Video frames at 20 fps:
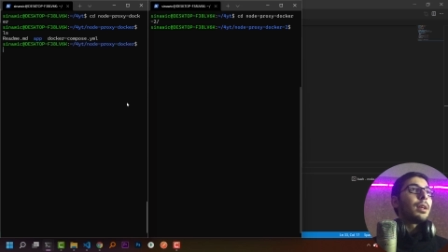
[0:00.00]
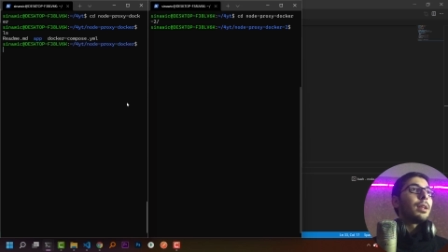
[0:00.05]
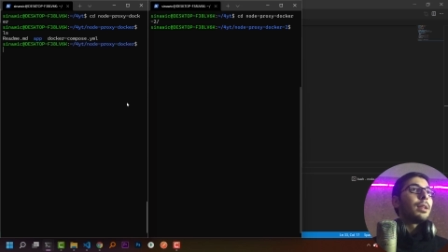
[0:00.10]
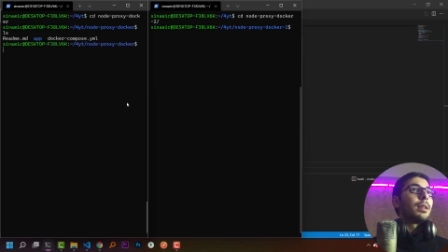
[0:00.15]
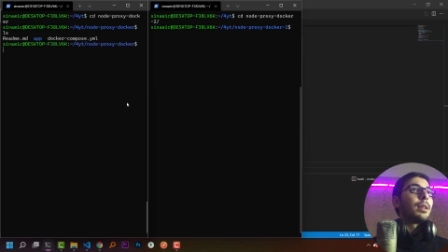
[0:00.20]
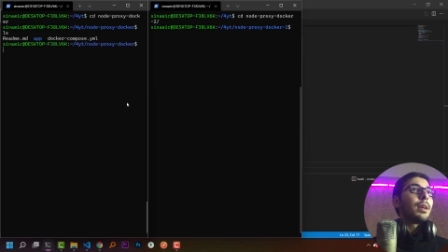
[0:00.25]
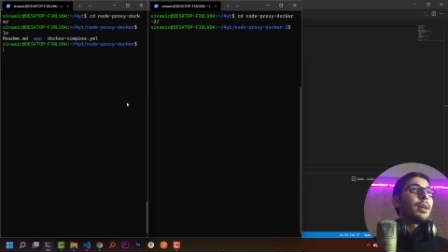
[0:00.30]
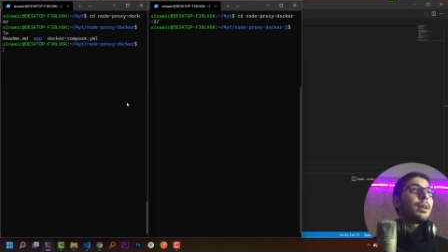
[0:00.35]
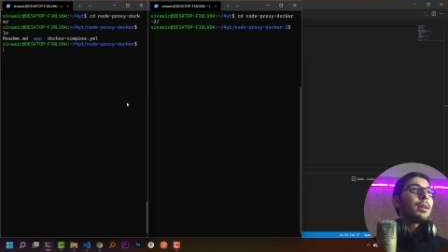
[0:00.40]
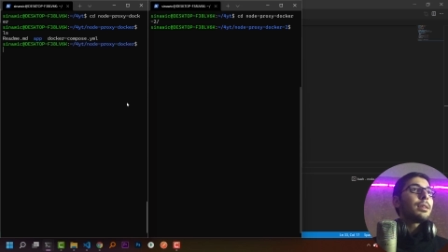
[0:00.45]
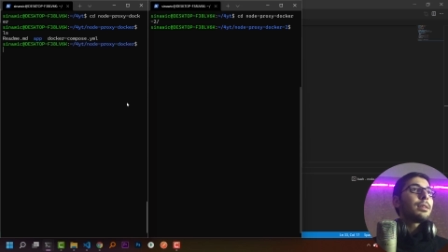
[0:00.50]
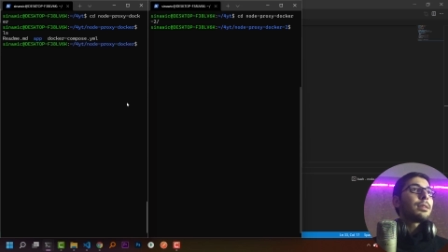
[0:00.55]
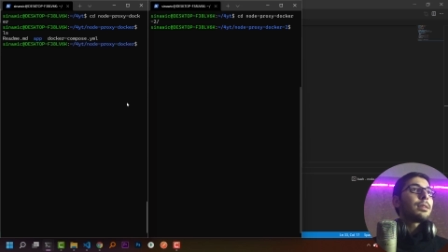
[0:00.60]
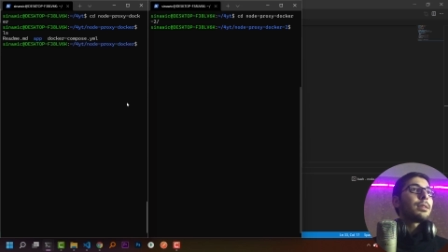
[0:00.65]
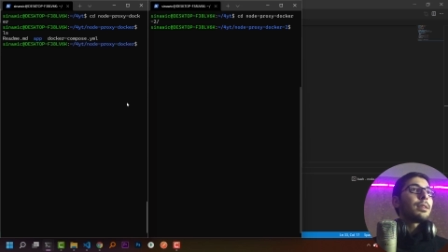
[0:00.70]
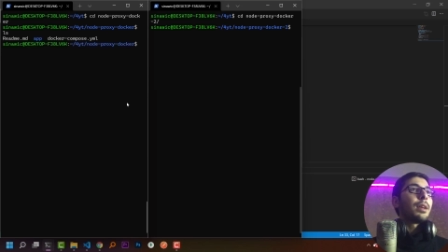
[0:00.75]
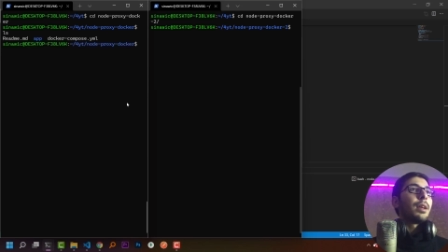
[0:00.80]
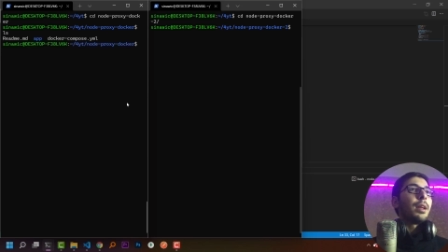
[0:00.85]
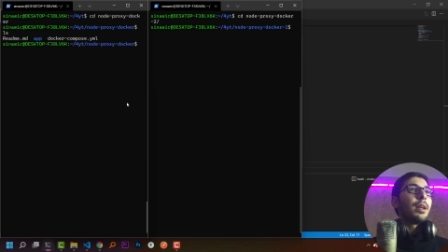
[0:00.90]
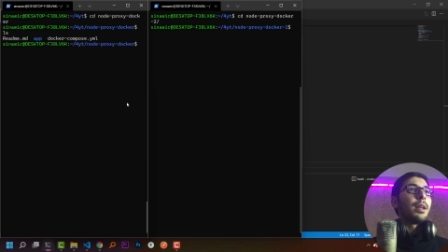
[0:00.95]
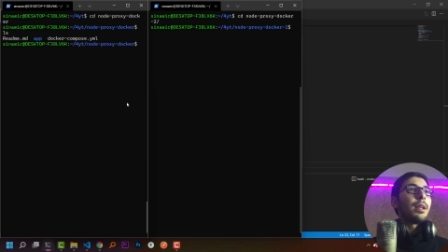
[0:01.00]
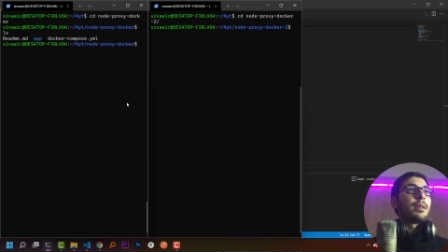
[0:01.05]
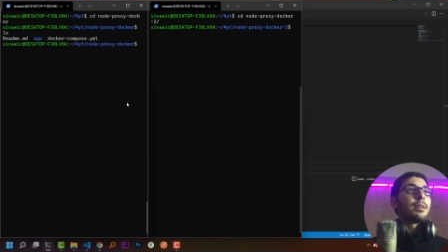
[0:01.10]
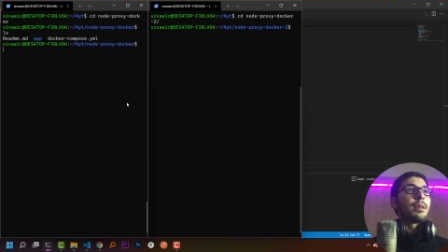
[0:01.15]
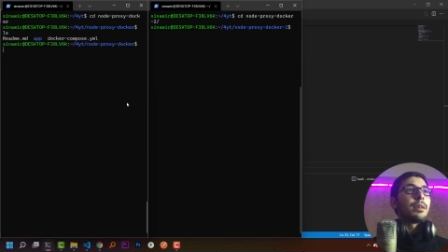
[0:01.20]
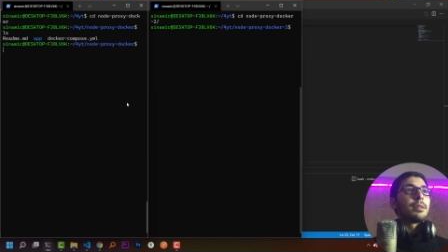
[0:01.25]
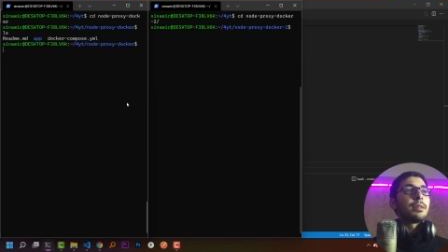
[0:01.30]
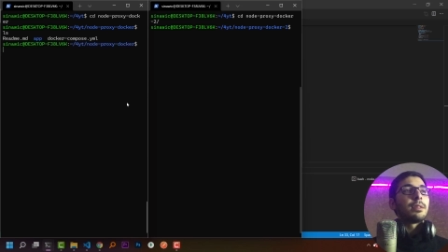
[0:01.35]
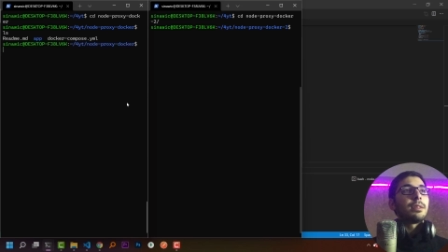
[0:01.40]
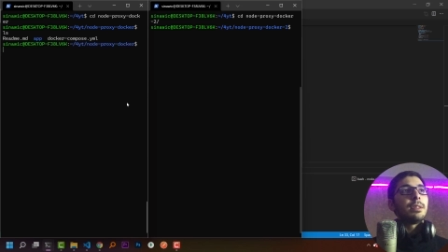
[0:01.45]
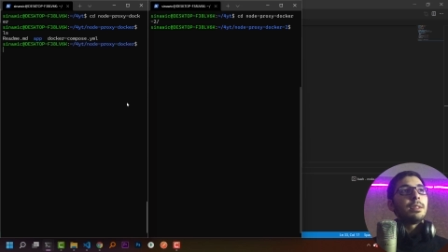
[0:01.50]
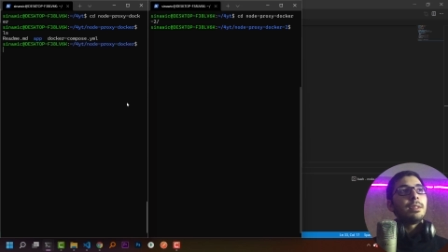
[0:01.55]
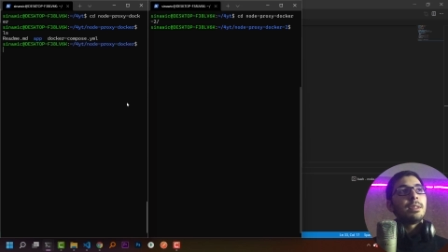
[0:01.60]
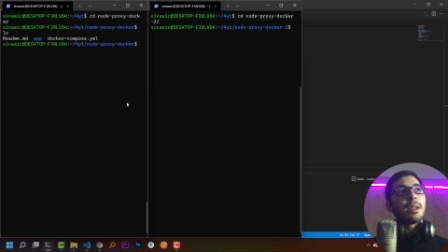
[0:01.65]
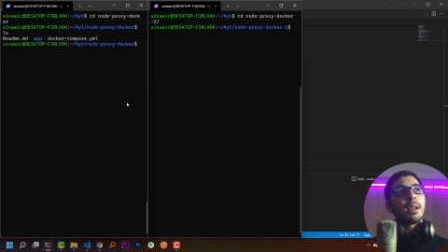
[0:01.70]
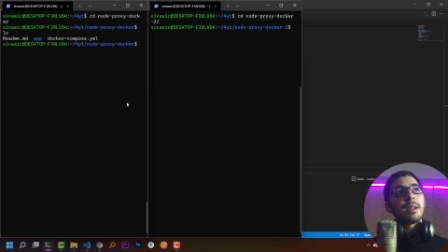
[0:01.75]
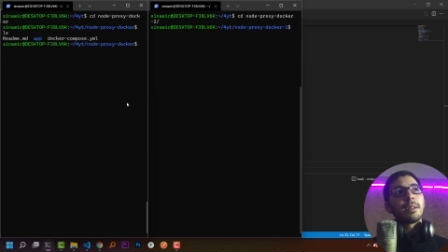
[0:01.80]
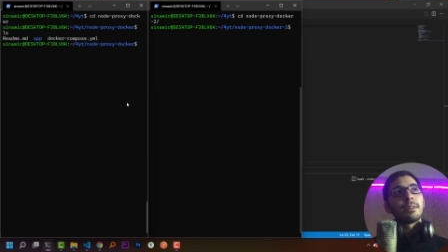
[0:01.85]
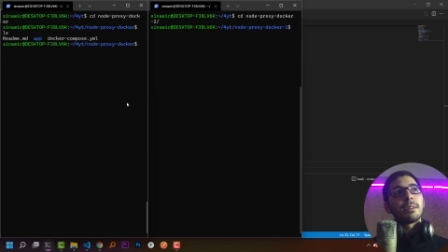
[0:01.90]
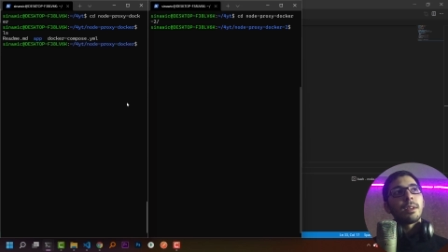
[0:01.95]
ls and I see
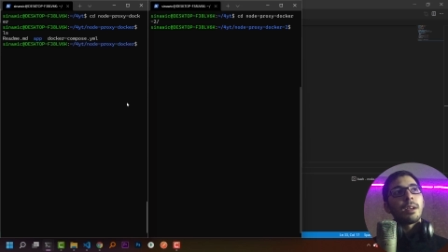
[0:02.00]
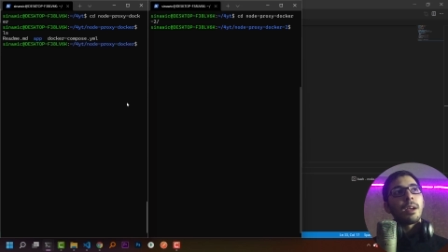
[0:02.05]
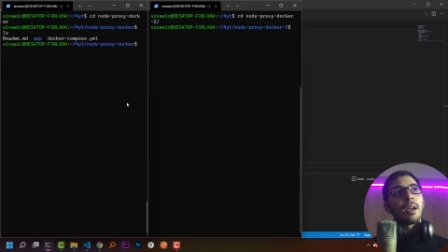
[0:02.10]
that